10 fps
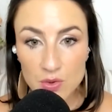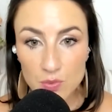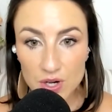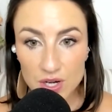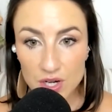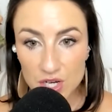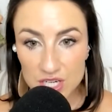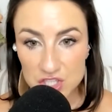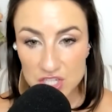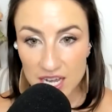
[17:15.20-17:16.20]
We're
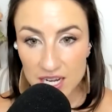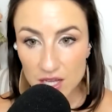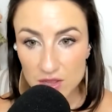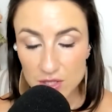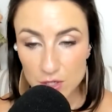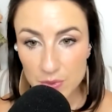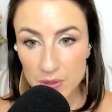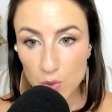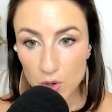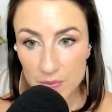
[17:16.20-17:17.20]
going to chat a little bit
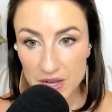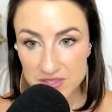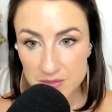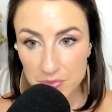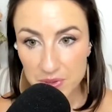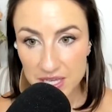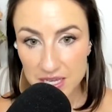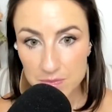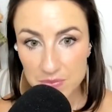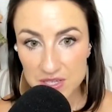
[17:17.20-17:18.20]
more about some
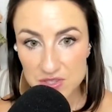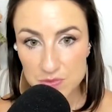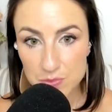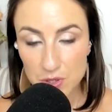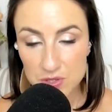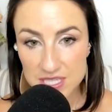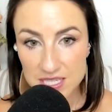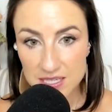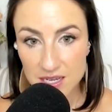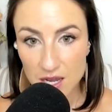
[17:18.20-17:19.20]
plant based
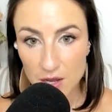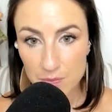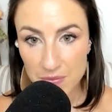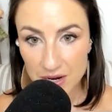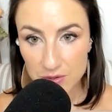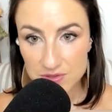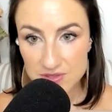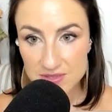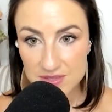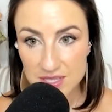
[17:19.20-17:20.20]
protein
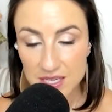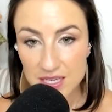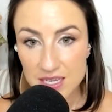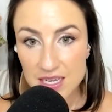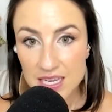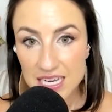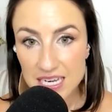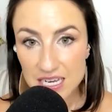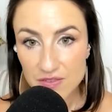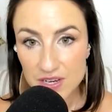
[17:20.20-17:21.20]
amounts.
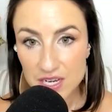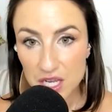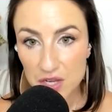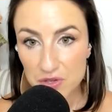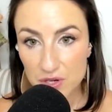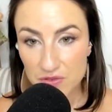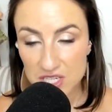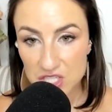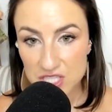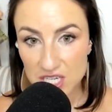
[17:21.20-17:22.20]
Even if you're
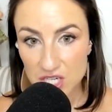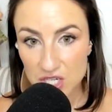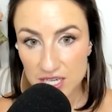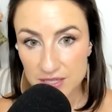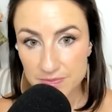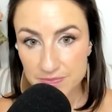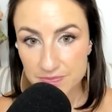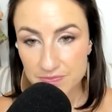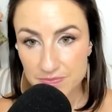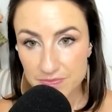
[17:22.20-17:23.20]
vegetarian,
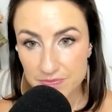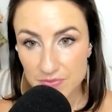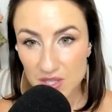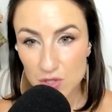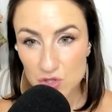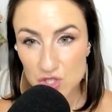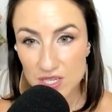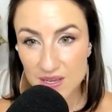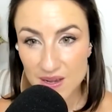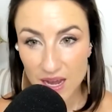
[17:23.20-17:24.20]
you
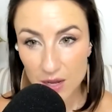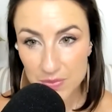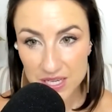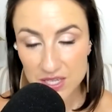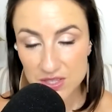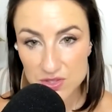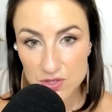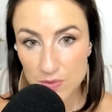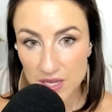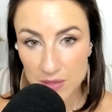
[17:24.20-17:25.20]
should not be
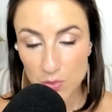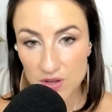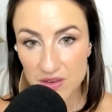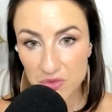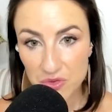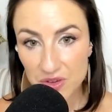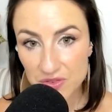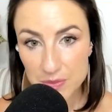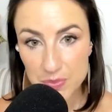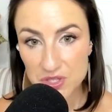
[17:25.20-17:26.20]
consuming more than
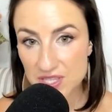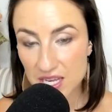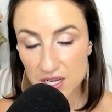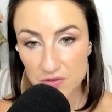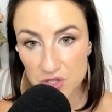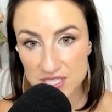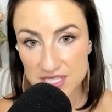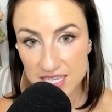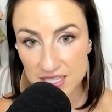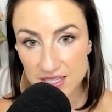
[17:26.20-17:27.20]
50% of your
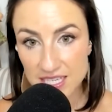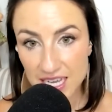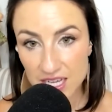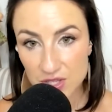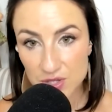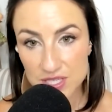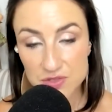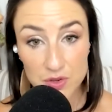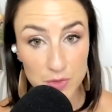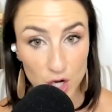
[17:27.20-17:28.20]
daily calories
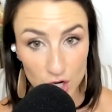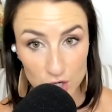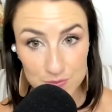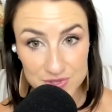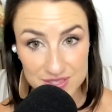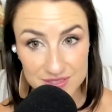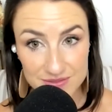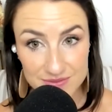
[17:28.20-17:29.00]
from carbs.